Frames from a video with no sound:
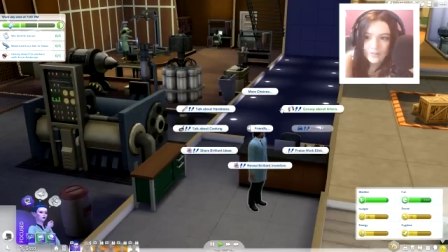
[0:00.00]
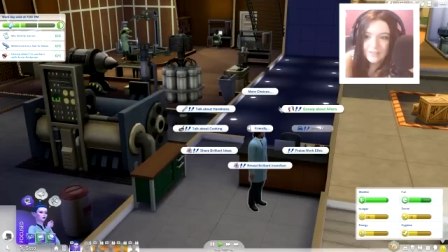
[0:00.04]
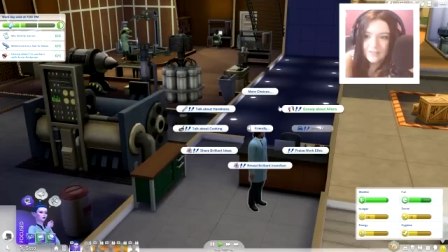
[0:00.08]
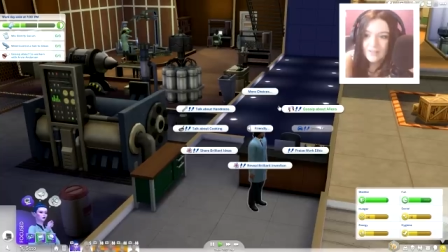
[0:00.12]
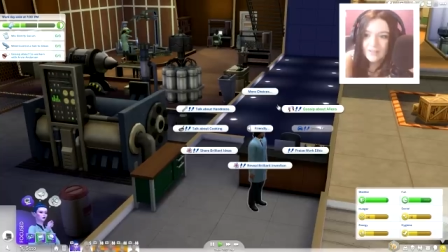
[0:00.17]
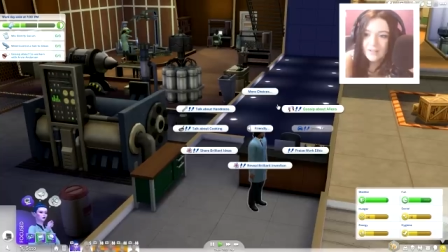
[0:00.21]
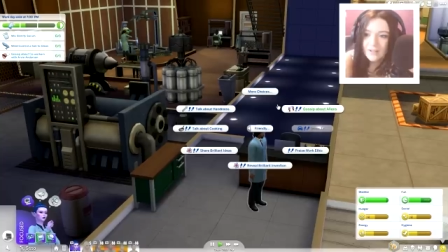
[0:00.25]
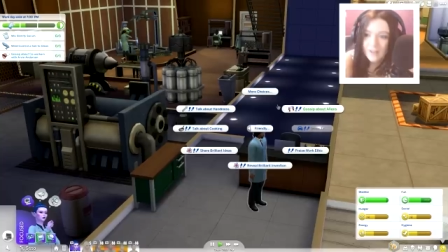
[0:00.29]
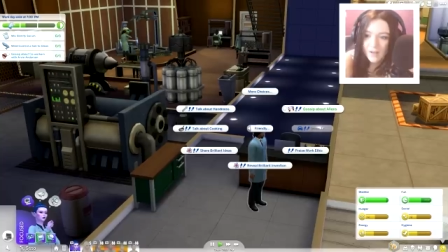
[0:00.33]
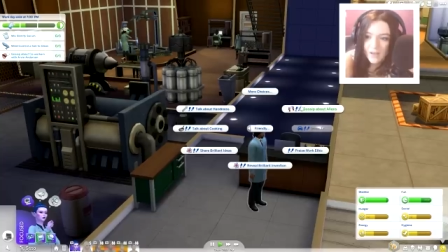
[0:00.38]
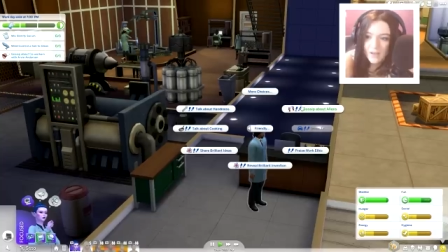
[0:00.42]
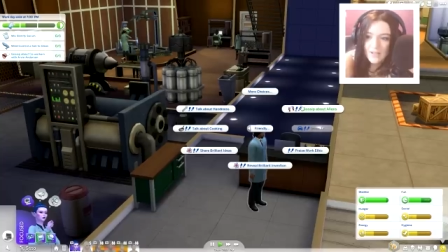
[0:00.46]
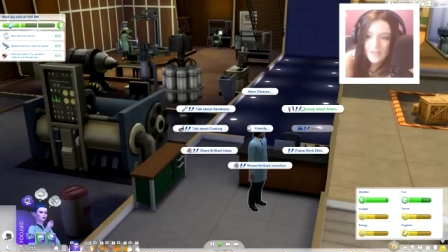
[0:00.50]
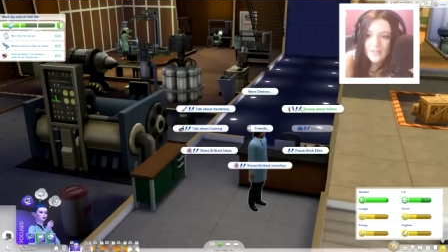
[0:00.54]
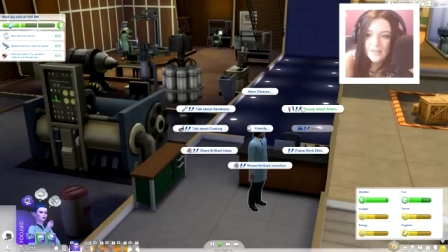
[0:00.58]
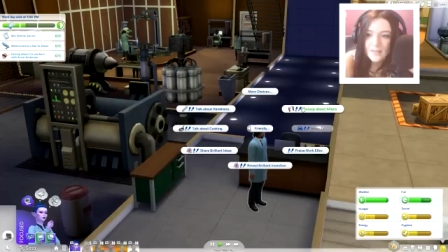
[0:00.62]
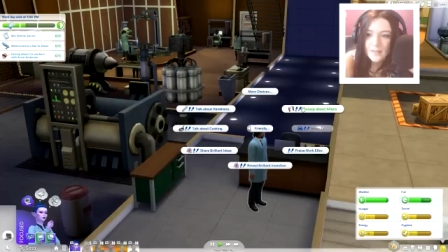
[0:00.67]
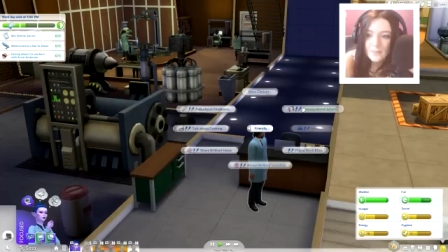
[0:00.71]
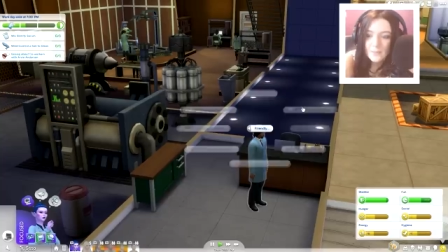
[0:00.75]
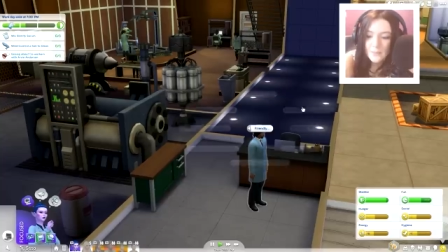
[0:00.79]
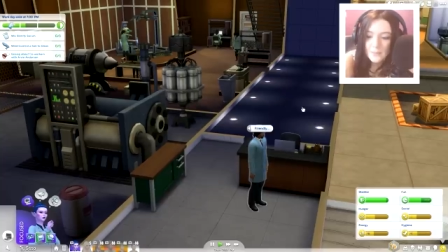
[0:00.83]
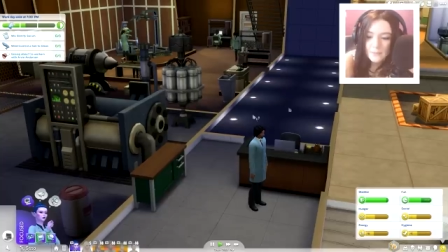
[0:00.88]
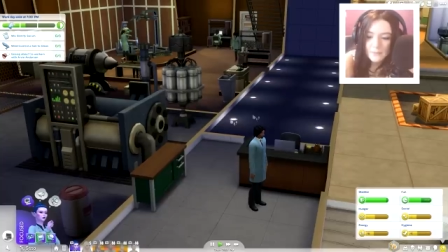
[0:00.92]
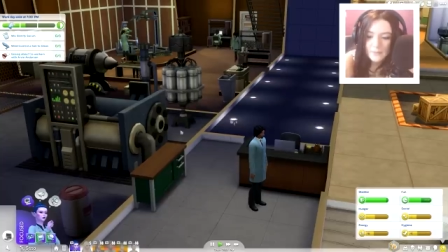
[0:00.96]
We're gonna
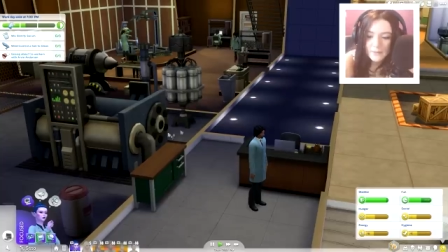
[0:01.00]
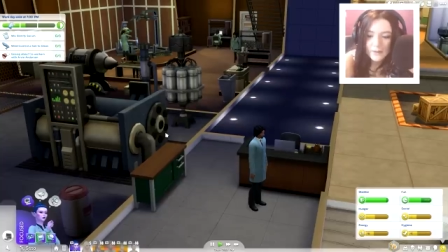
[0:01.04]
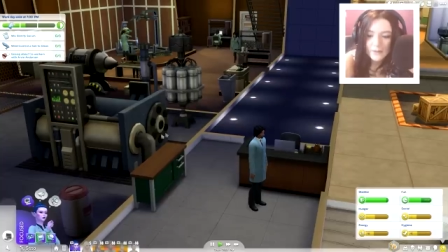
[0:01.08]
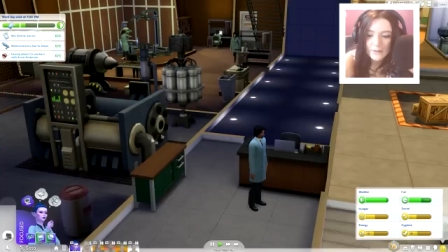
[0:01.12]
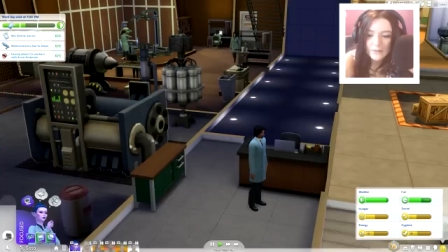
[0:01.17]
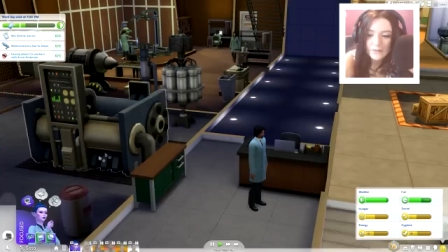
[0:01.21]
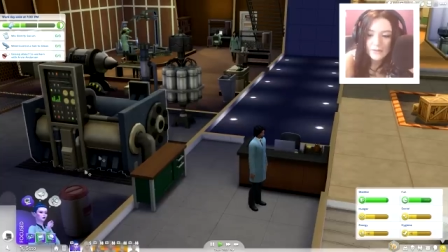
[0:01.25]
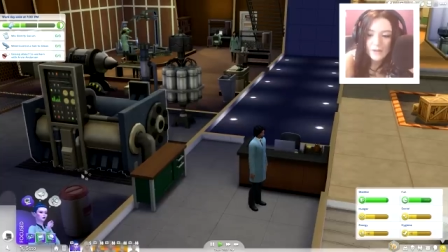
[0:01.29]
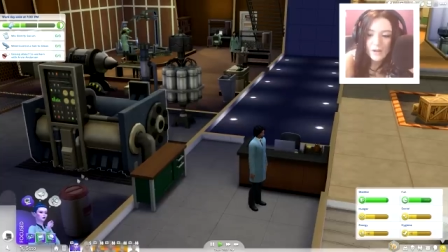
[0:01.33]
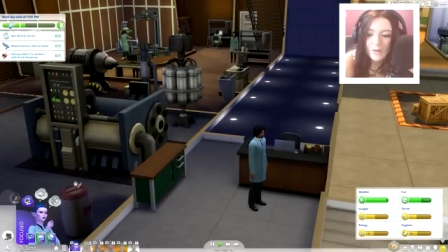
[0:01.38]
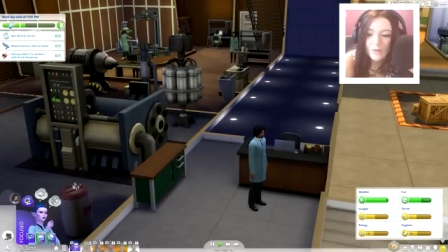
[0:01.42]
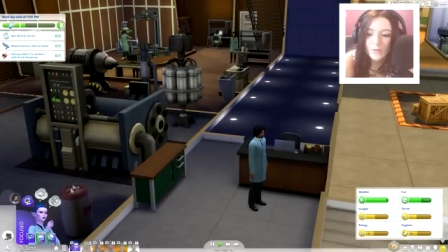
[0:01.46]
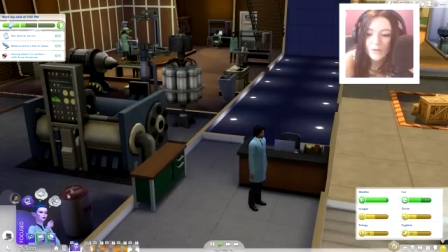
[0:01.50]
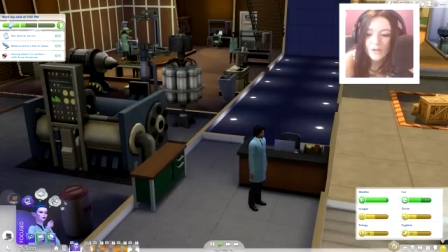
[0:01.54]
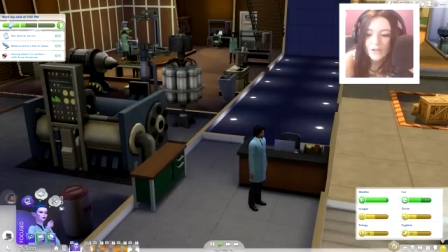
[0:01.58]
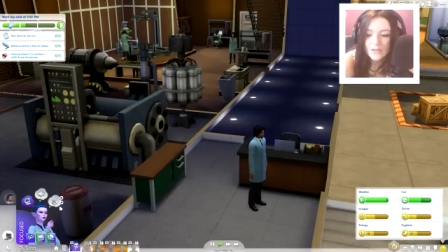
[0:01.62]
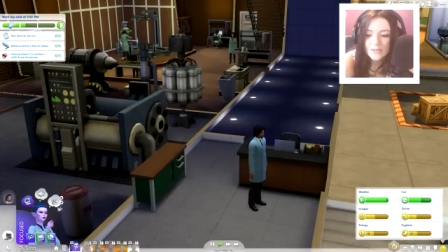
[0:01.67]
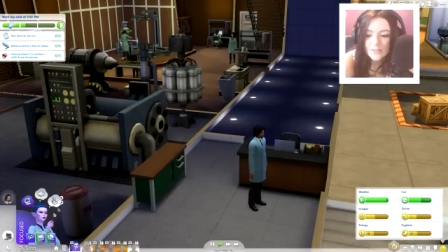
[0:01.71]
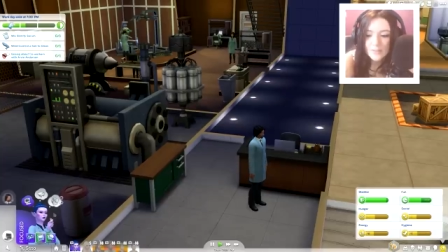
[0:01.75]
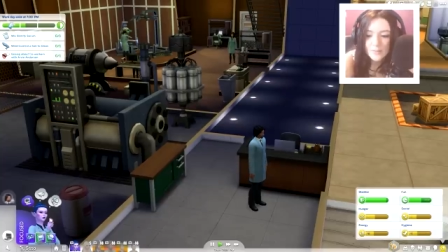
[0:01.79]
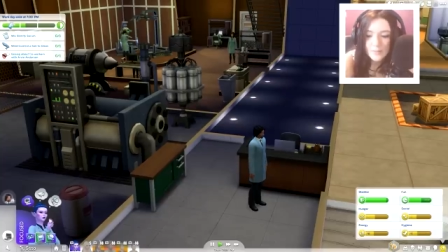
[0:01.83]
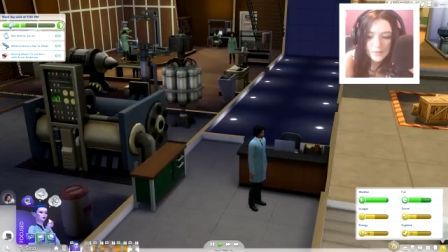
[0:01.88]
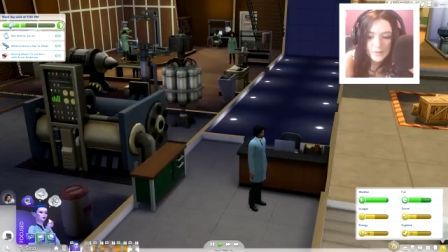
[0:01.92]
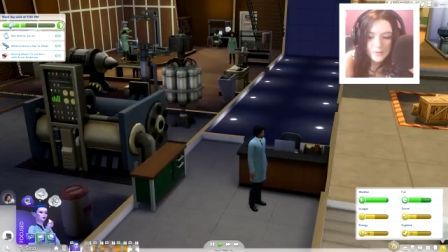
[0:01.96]
gossip about oh,
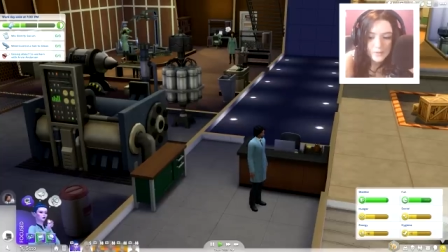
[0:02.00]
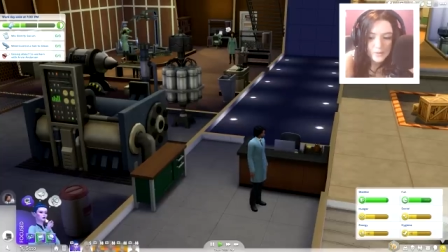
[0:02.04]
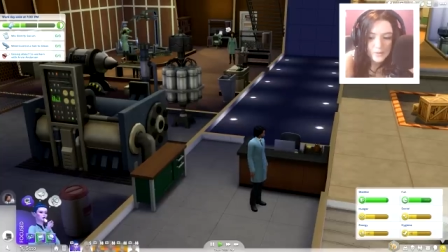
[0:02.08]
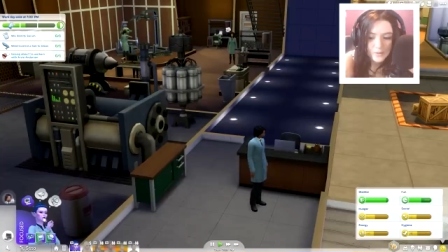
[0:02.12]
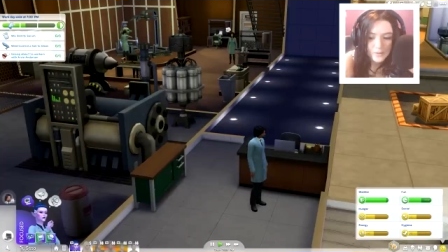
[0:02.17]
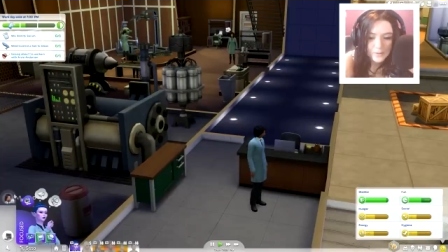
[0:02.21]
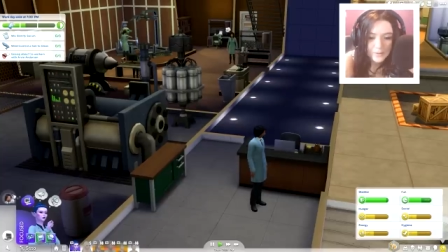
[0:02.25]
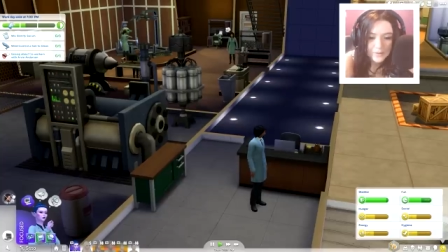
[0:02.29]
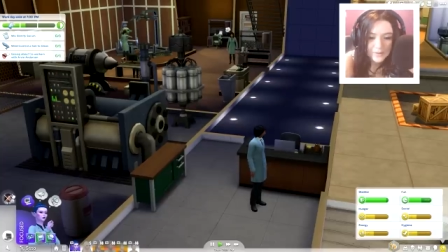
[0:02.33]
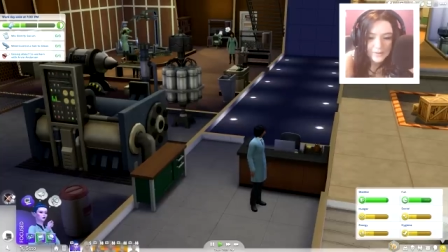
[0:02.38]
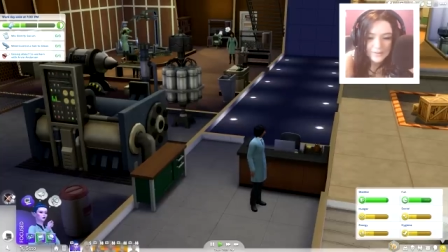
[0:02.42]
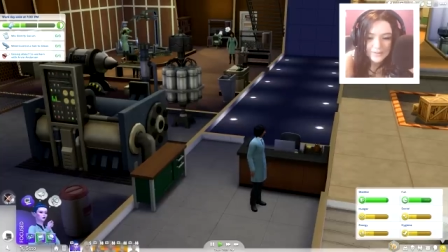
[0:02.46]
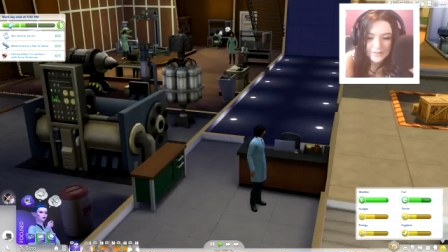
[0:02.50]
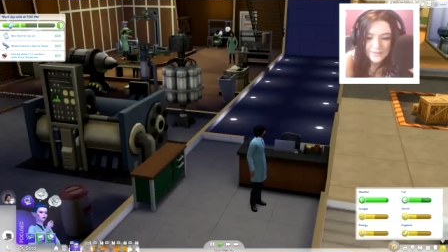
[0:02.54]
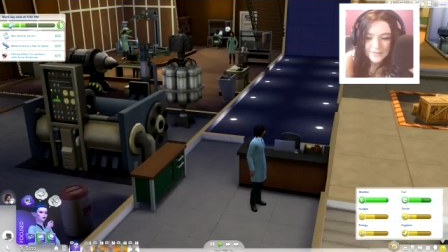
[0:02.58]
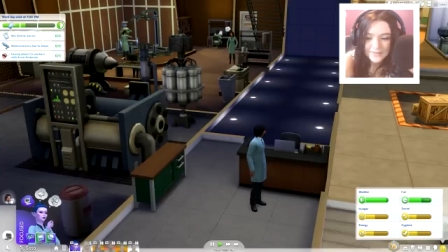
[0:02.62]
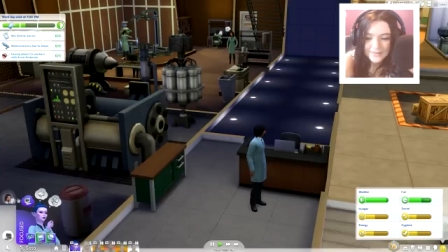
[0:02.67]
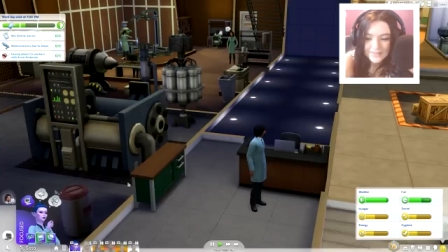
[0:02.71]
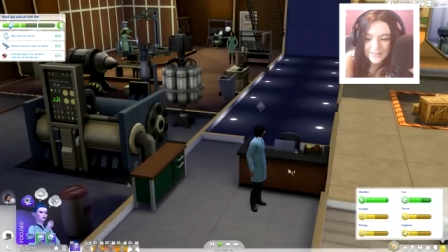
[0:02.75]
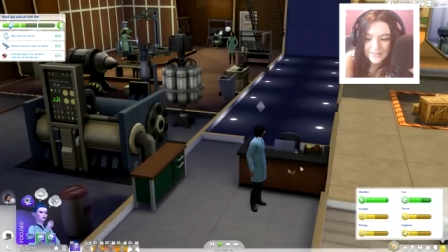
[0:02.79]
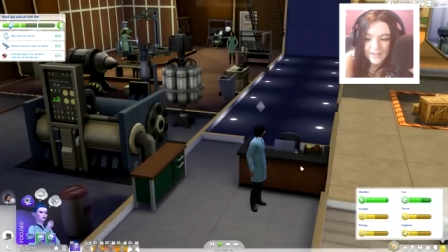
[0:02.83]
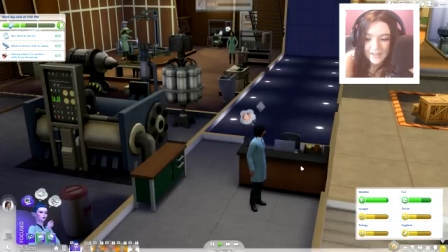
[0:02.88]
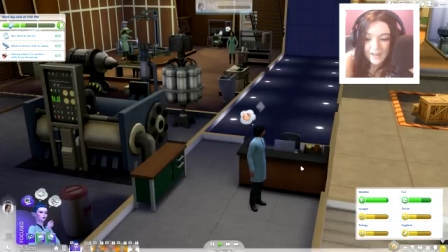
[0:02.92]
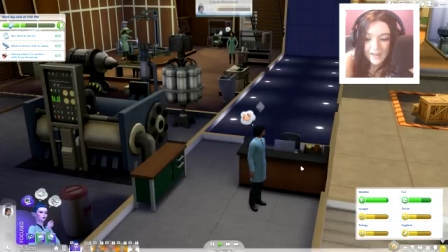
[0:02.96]
gossip about
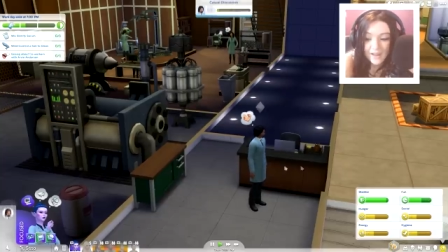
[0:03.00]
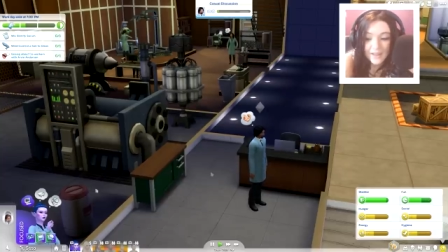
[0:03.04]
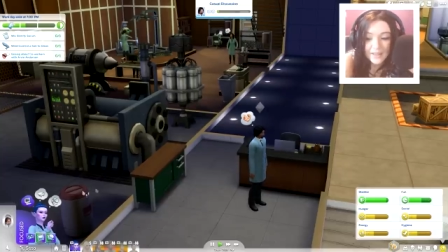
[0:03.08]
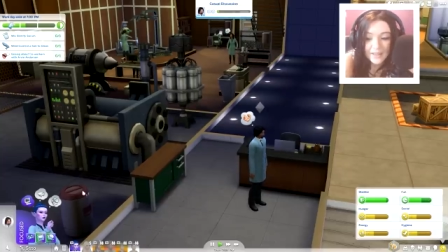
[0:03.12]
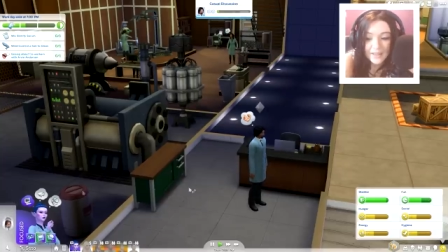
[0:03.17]
coworkers.